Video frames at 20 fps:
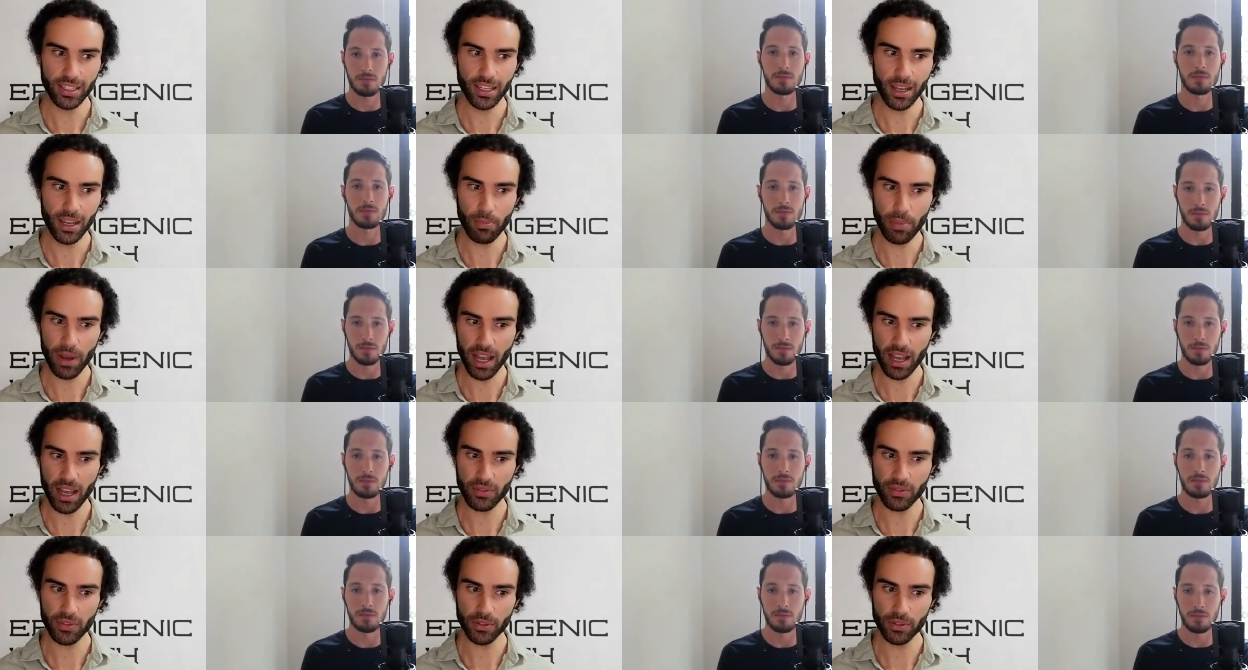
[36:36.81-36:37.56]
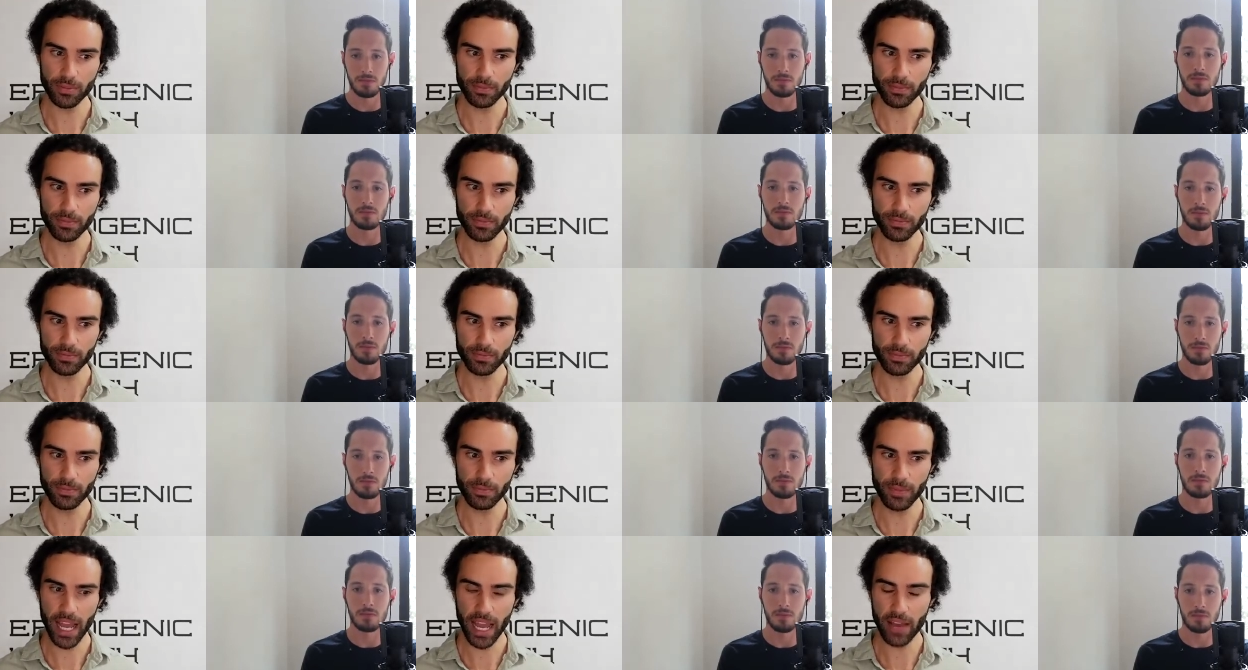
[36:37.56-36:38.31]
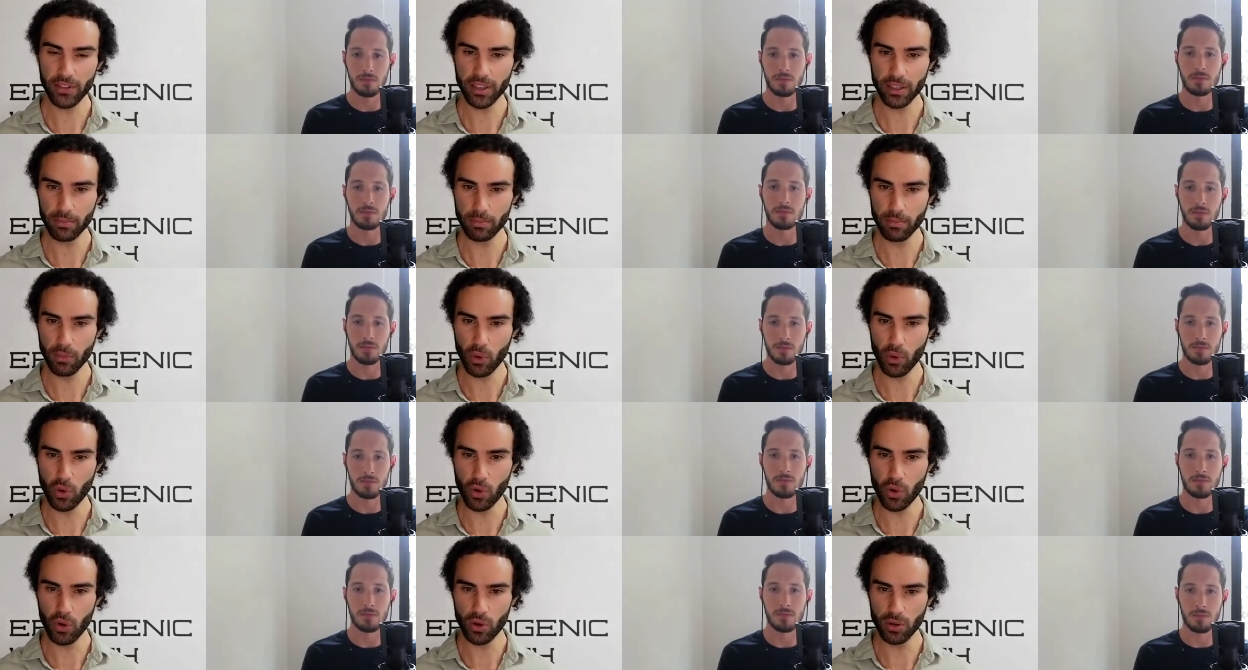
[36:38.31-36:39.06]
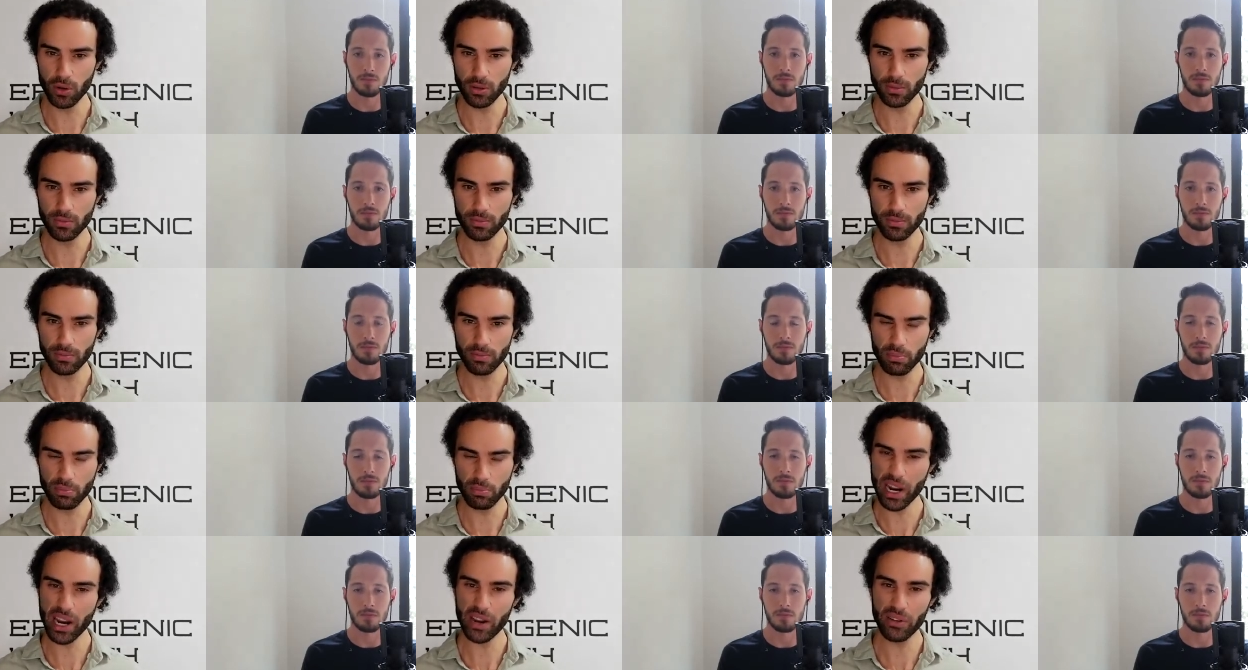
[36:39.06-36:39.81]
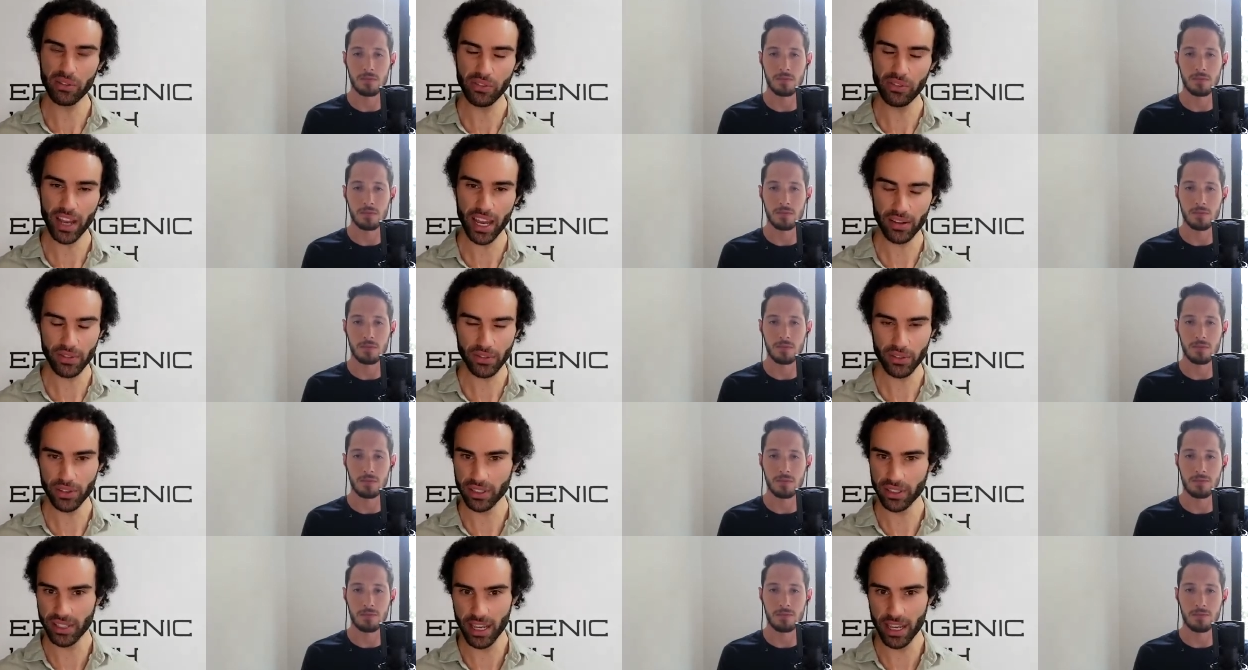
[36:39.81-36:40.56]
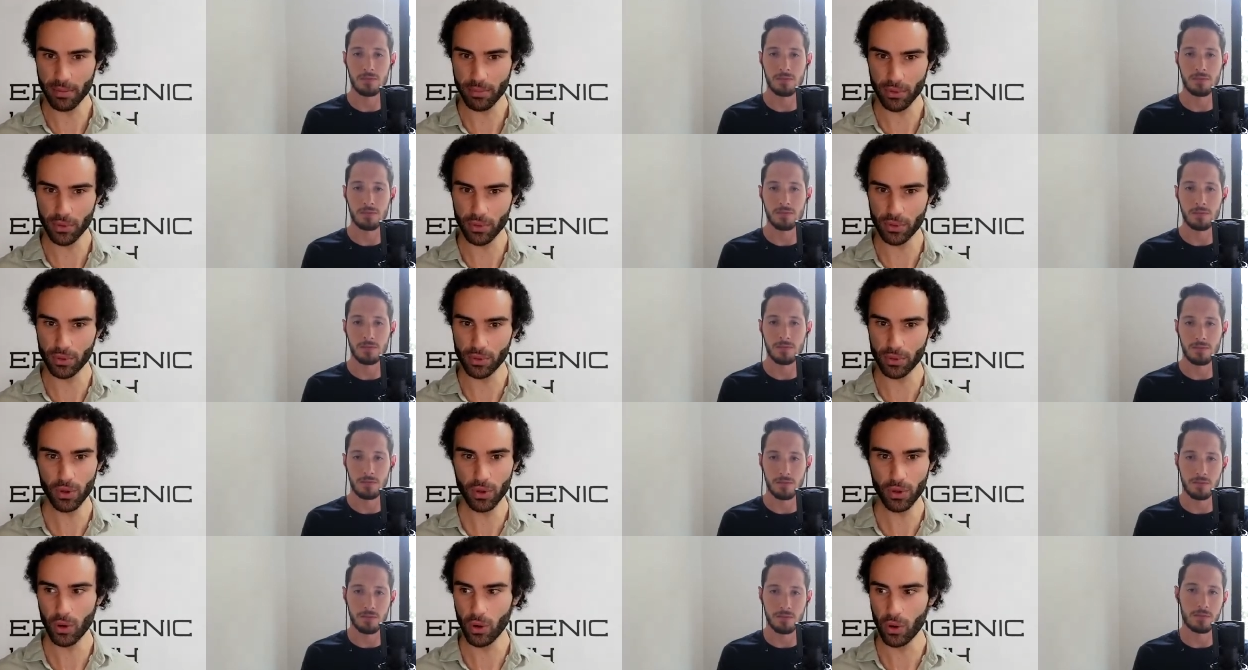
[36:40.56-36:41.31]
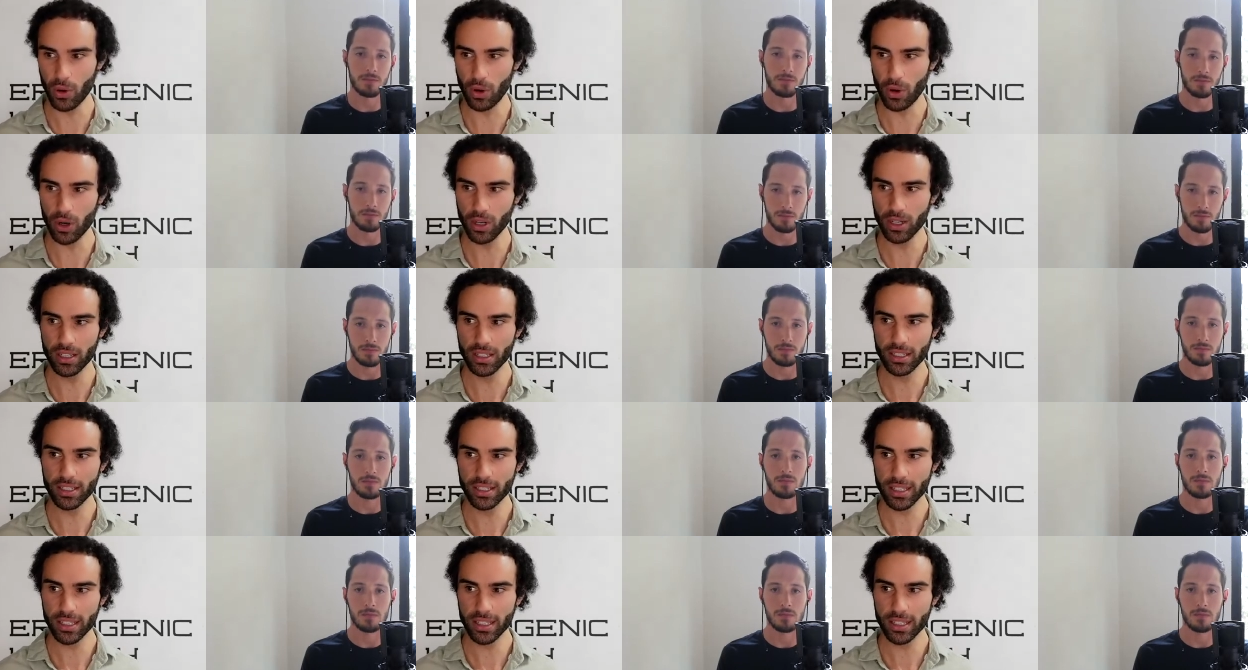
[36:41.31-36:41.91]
Speaker 1: apart from having more brown fat, for example, or